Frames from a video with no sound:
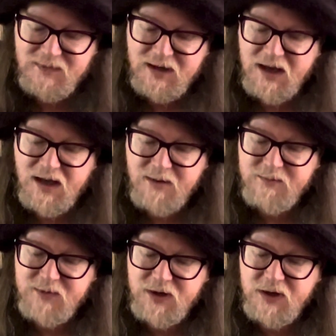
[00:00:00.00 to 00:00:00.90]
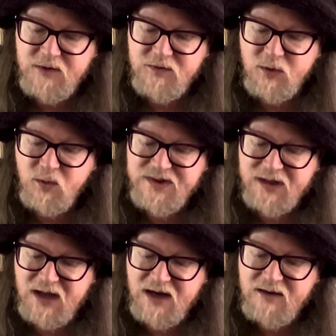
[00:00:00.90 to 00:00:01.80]
Um, you know, you've got With
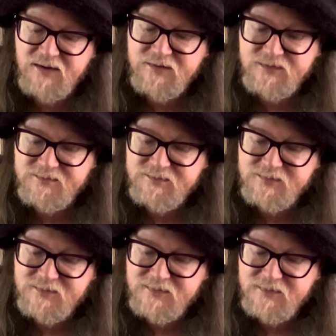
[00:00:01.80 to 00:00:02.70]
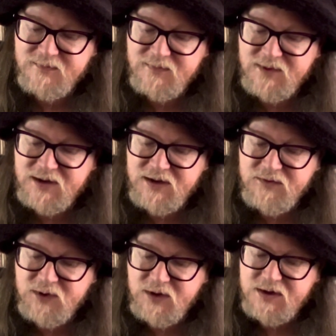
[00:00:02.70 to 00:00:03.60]
Love, you've
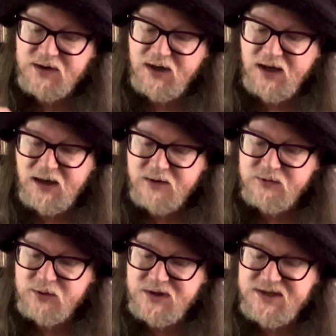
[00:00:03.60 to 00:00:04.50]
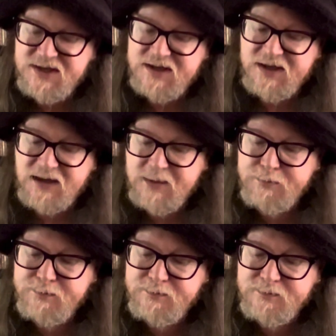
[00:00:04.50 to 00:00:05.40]
got uh, Roy's and
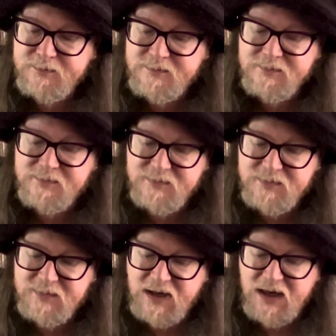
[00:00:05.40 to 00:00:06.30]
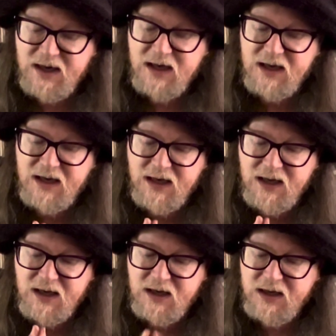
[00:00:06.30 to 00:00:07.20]
Dub, uh,
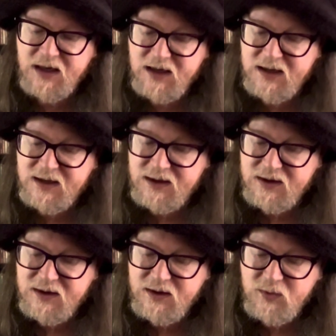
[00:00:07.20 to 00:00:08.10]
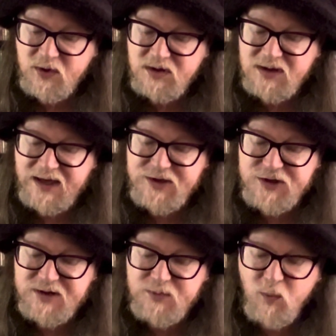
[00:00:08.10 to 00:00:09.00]
A Rock
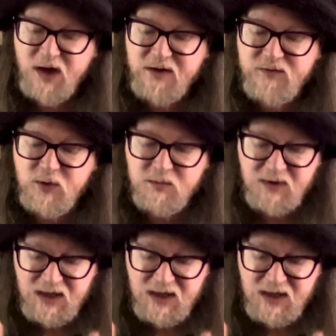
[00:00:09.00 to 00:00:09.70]
Legend. Wonderful.